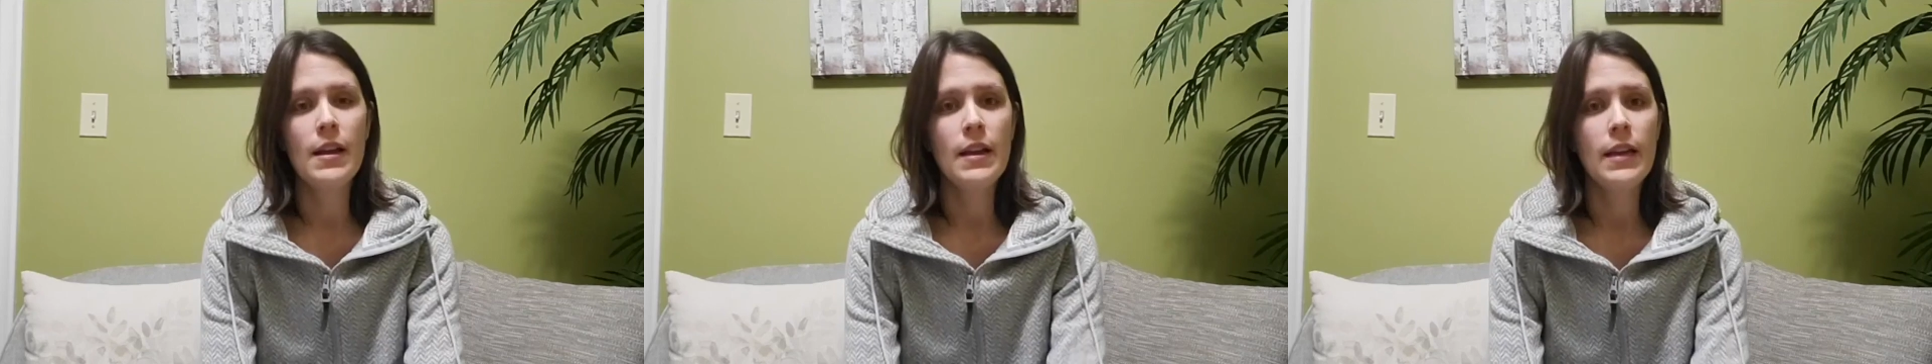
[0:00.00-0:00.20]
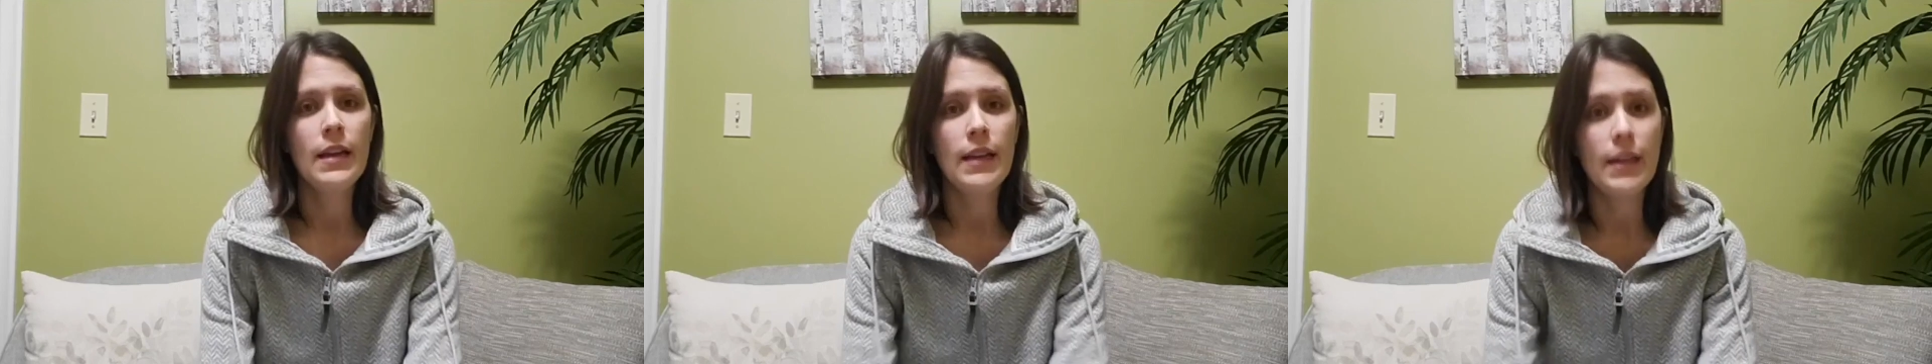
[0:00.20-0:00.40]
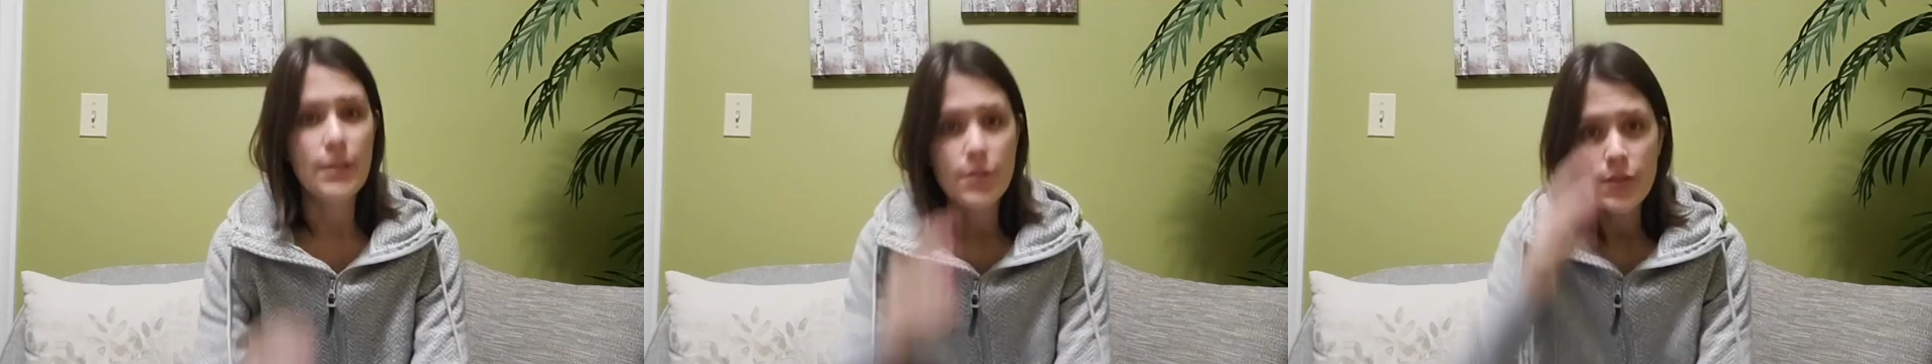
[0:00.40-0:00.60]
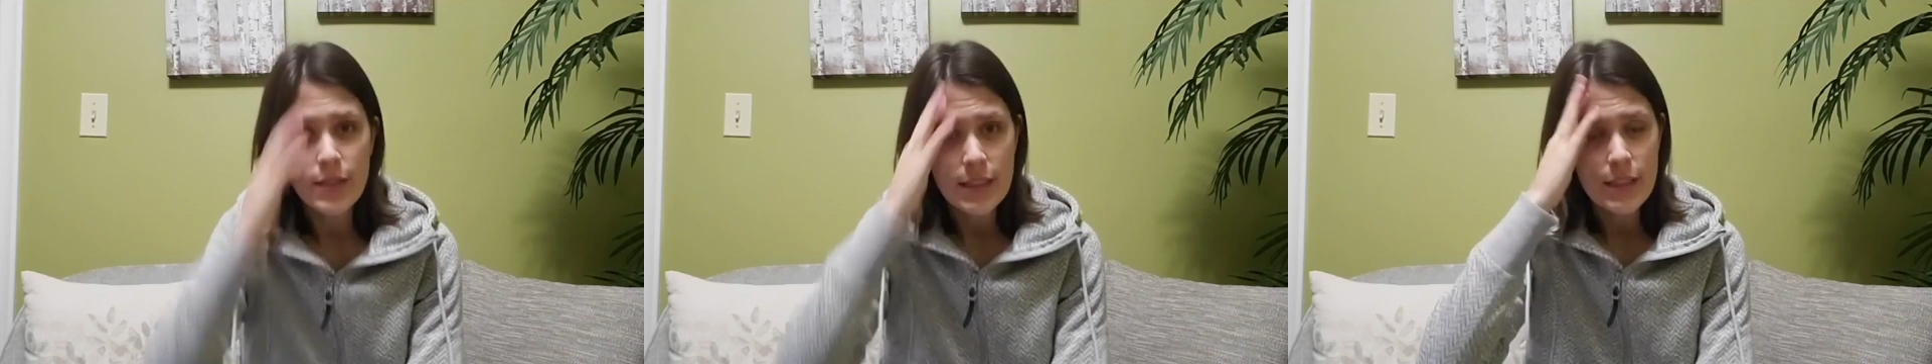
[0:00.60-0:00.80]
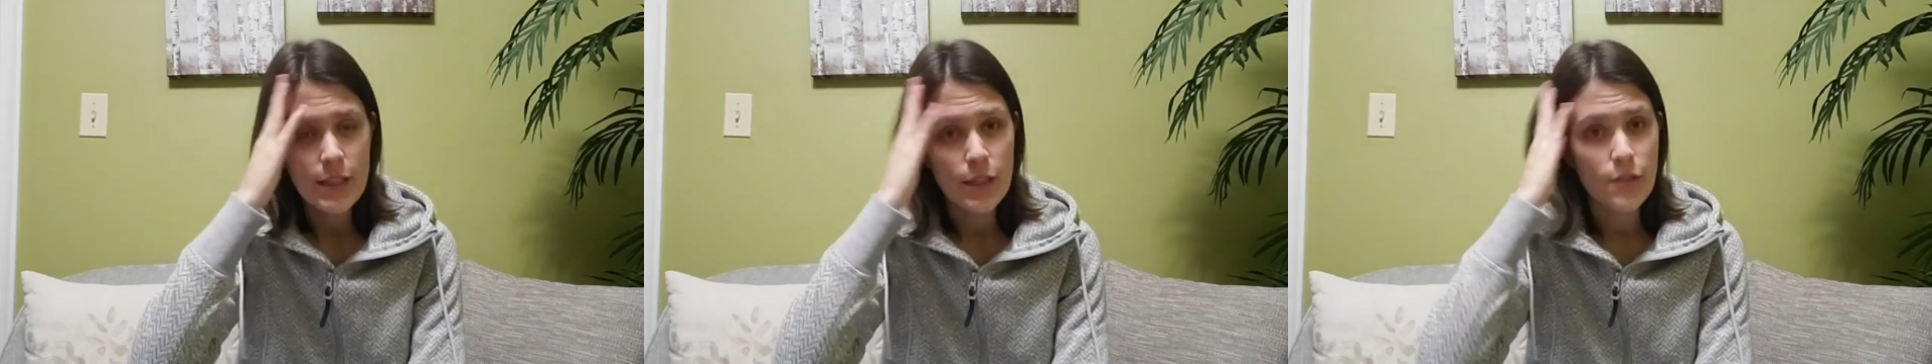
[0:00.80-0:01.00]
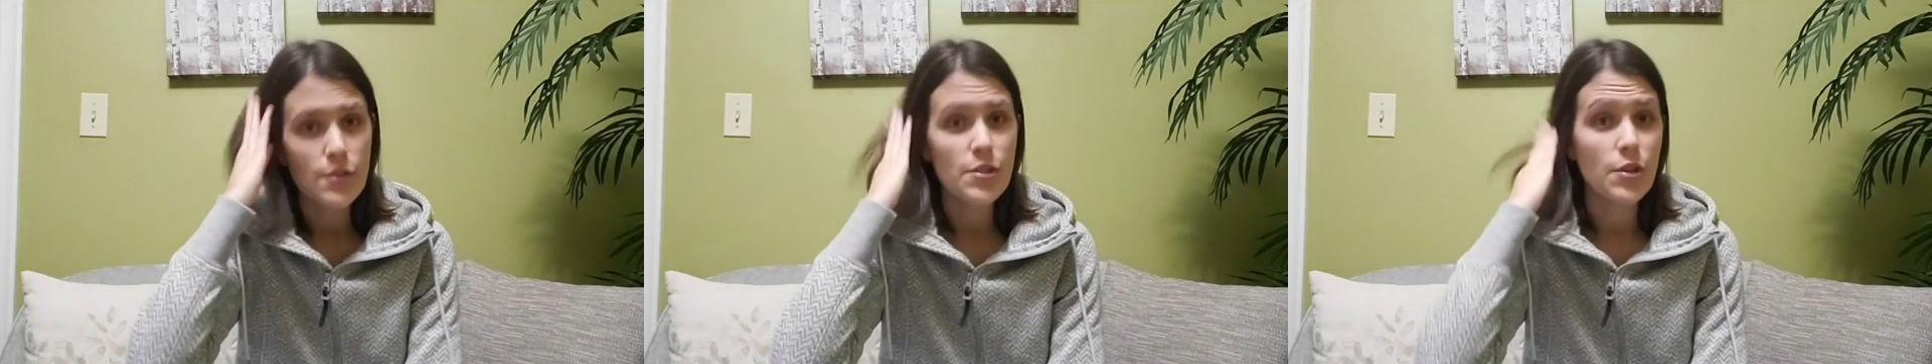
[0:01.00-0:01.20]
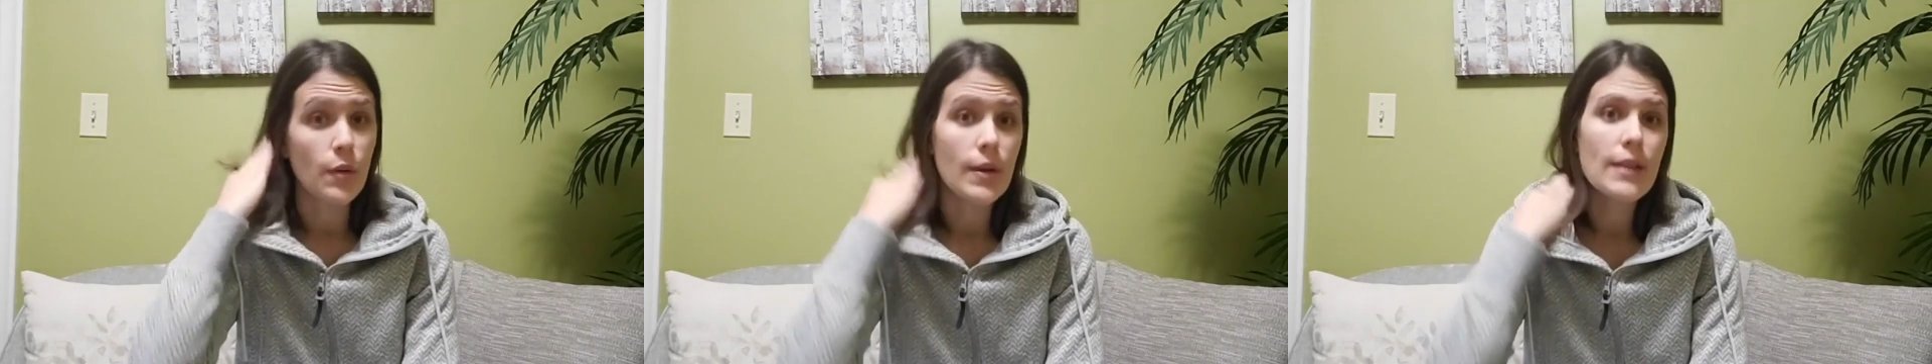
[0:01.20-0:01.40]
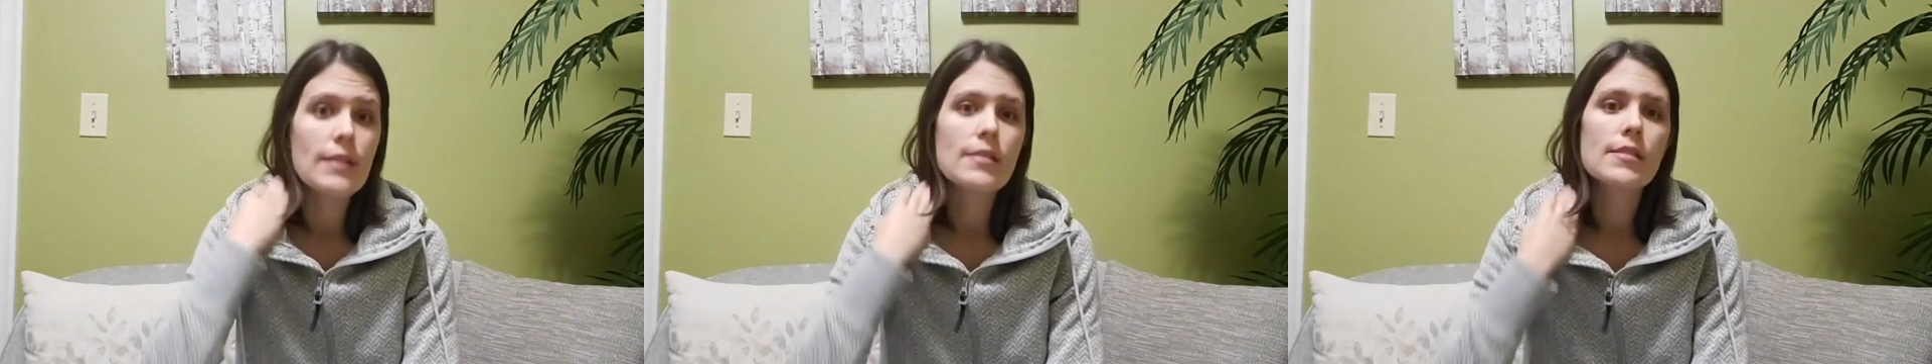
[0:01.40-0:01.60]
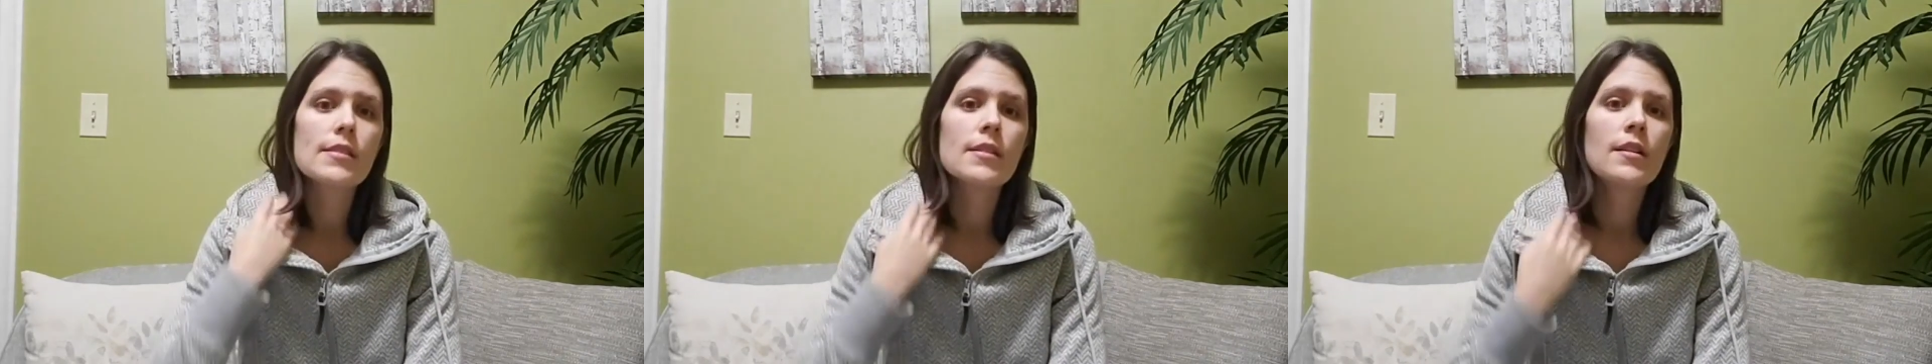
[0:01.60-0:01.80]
injuries to your joints,